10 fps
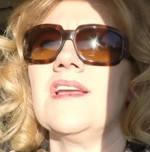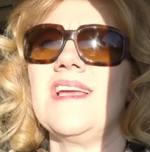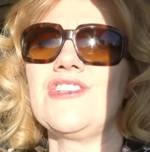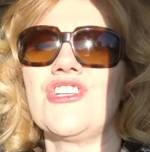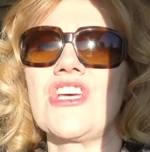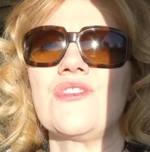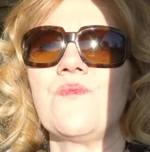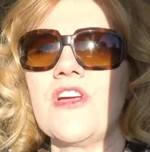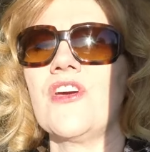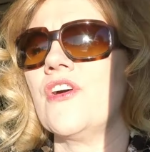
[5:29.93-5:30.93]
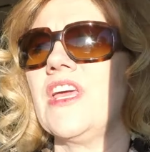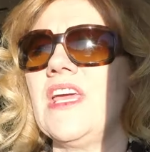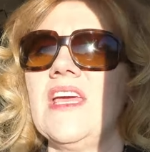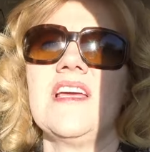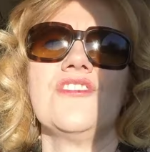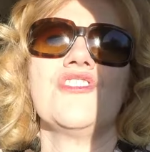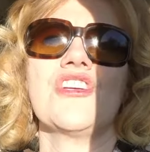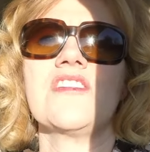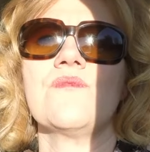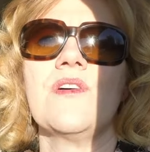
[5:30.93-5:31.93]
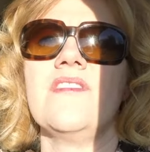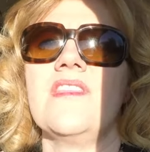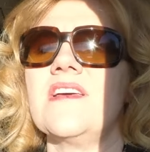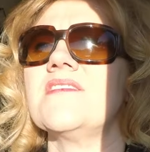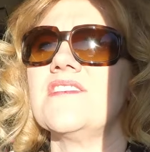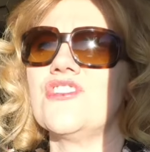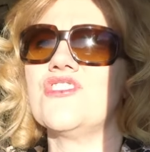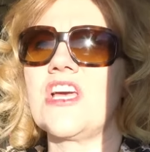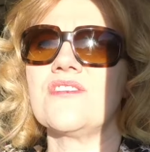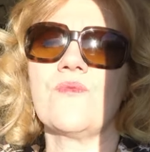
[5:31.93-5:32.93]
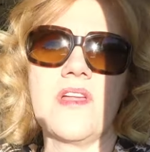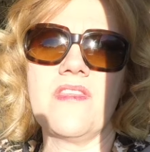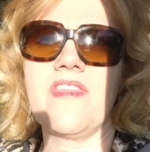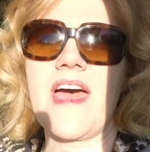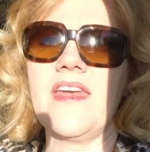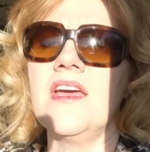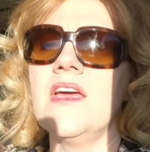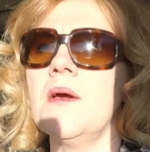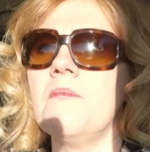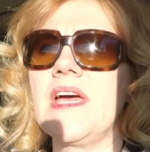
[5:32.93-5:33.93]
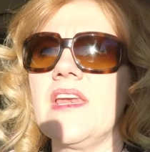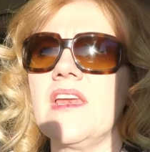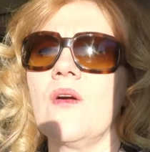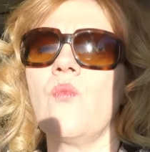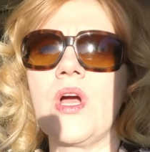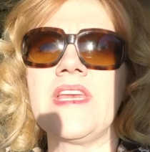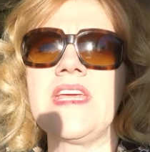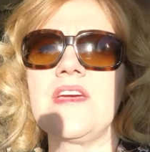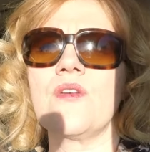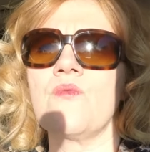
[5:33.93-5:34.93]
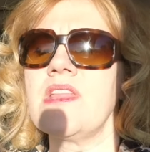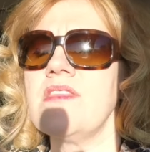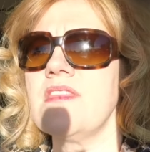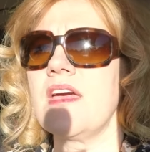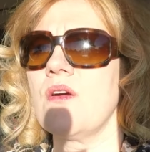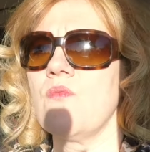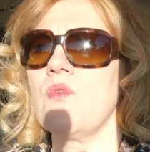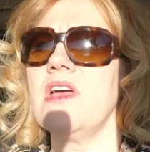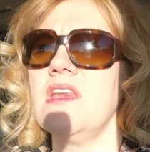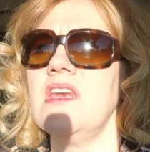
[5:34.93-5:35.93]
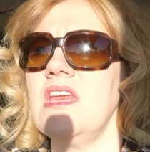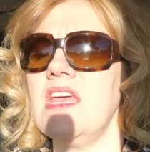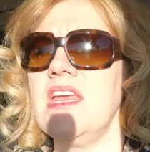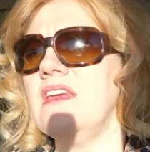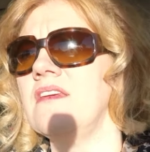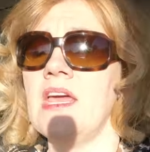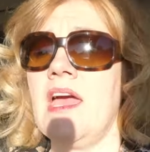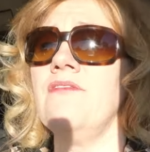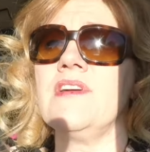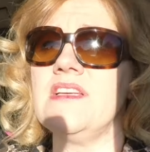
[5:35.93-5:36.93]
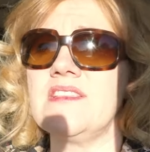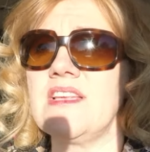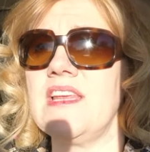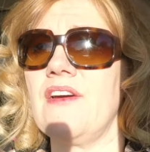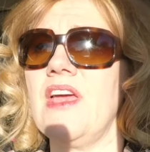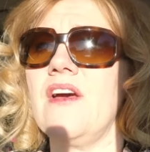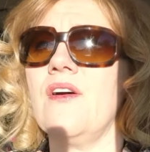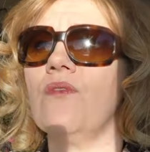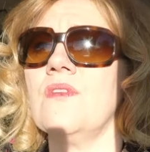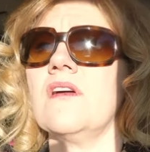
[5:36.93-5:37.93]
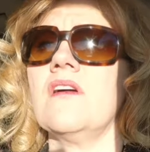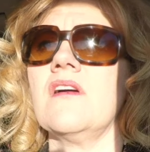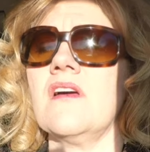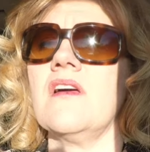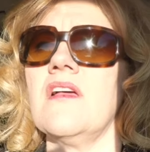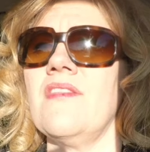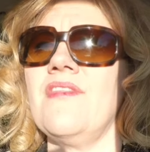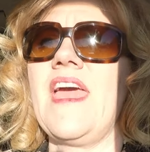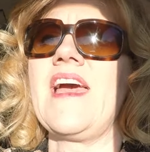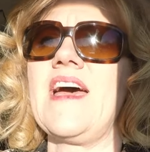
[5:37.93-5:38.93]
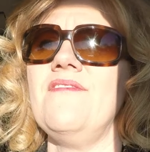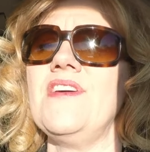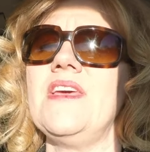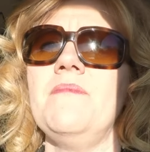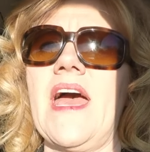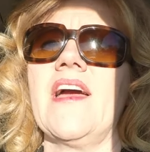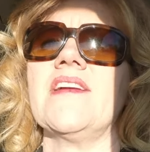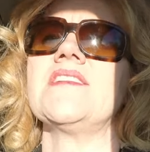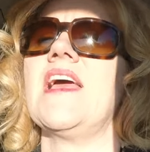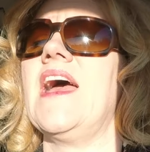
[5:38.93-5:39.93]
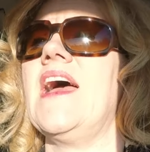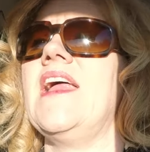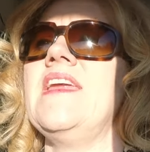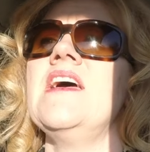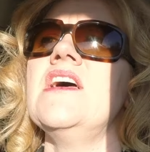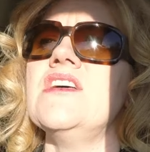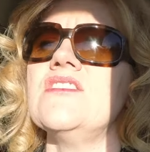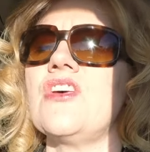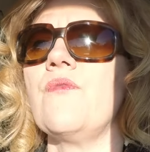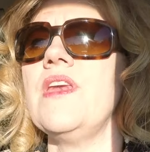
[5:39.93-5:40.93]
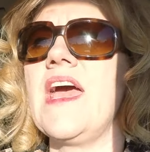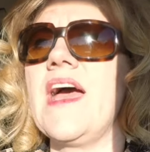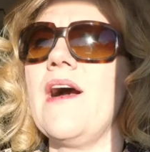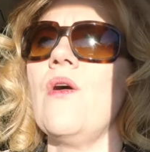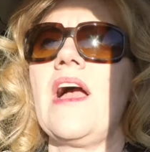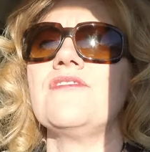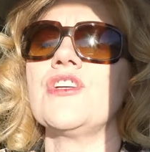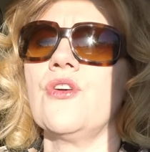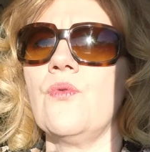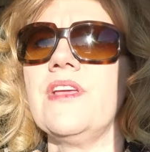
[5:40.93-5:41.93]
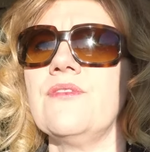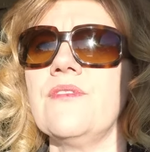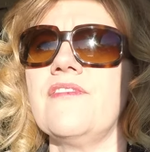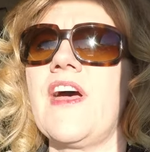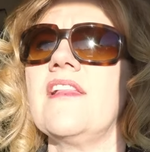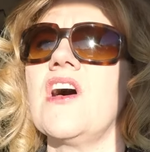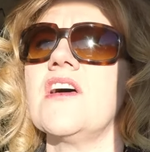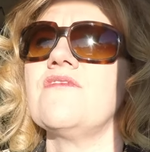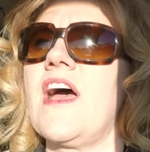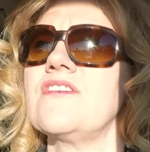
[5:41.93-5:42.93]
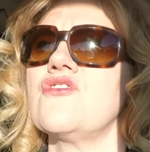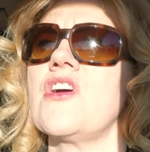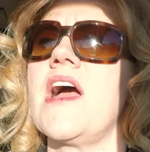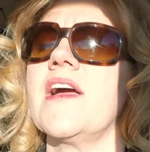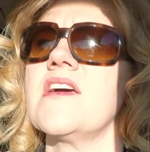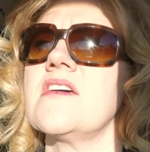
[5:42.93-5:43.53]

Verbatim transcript: it's just one cookie, it's just one this, it's just one that. But one here, one there, one in every scenario, they have an impact and so now, after going through the fat loss fast track,